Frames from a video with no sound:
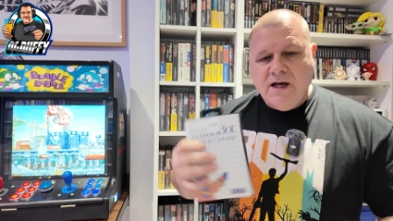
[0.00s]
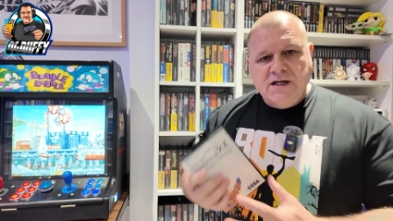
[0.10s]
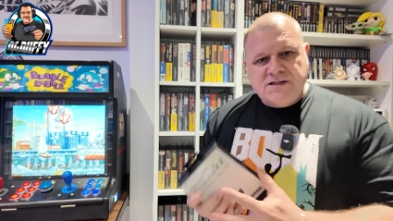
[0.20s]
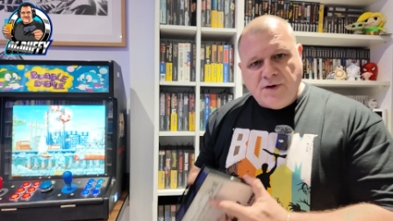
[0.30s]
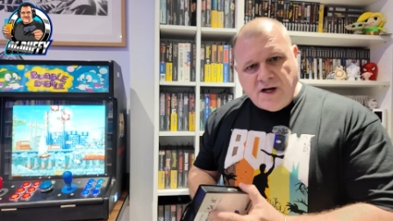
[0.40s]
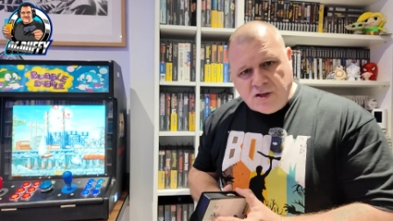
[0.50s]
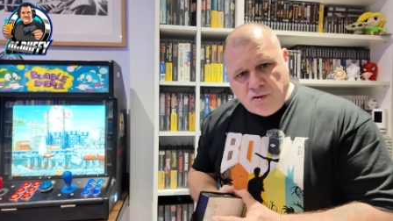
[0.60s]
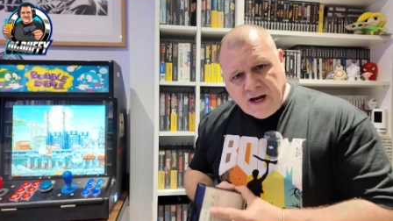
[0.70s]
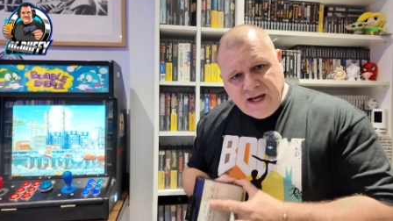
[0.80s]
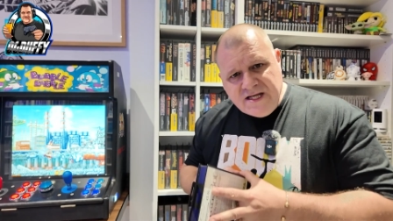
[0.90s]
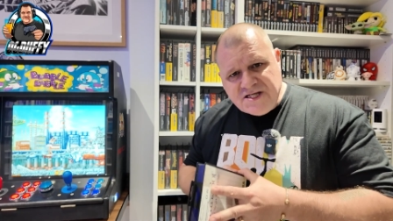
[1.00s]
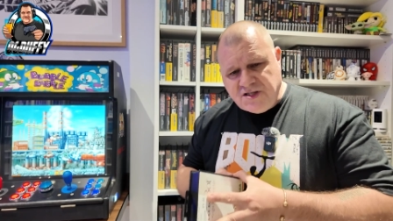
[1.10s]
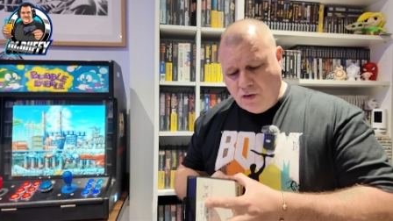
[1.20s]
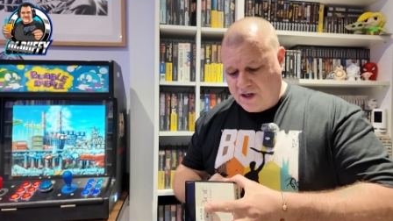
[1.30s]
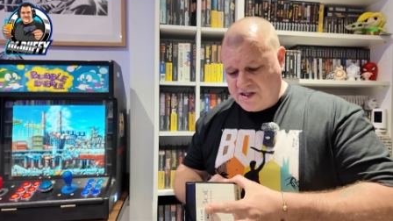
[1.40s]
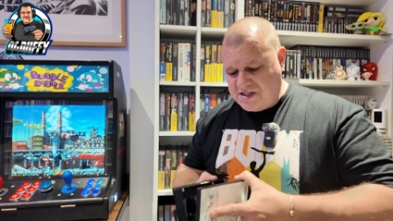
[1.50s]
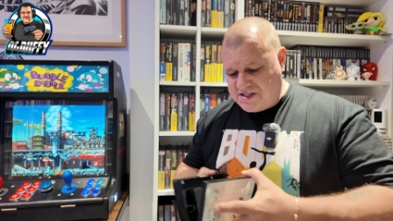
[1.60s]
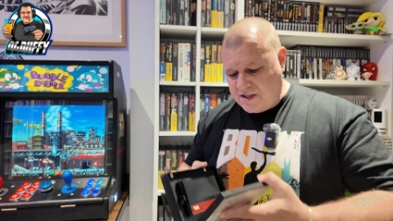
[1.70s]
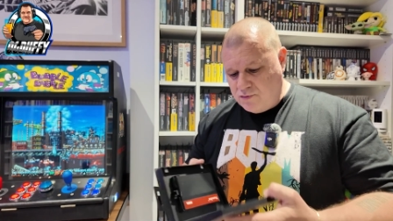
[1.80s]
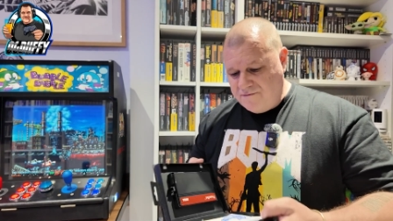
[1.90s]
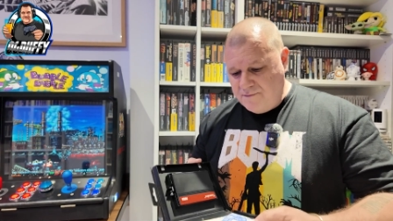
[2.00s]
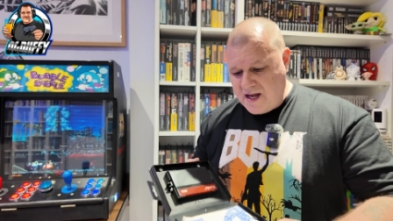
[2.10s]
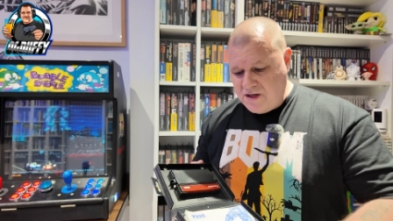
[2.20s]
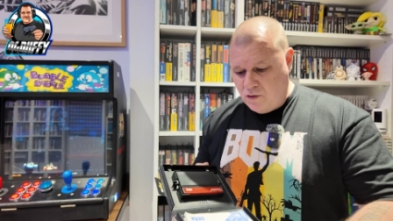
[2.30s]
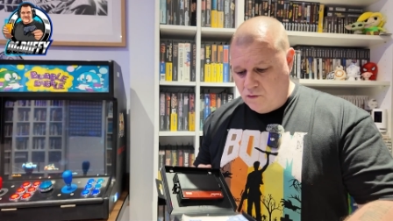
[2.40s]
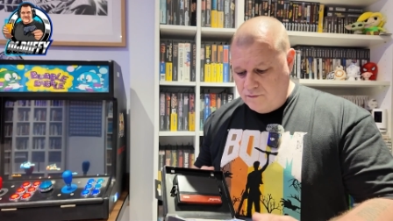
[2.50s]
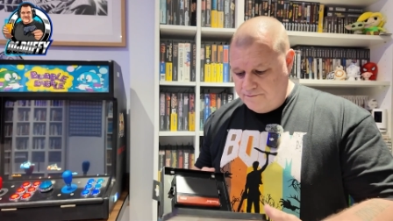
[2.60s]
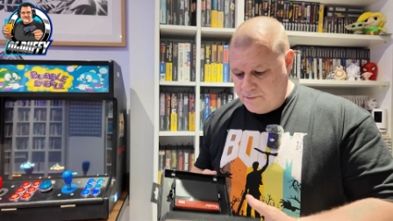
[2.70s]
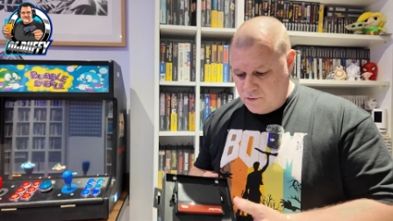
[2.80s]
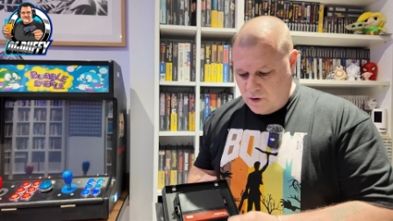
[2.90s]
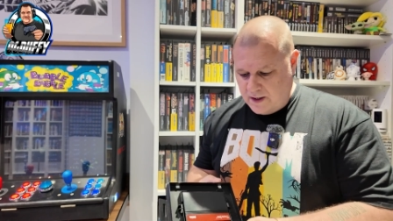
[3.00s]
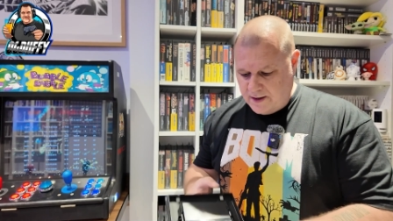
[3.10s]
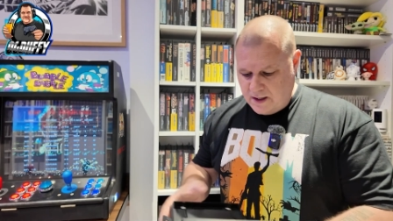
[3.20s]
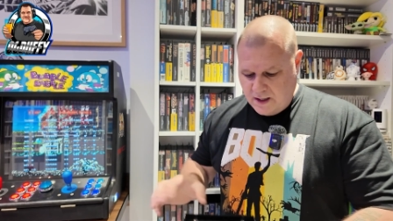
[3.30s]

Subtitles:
So we're going to crack inside because it said with manual, right?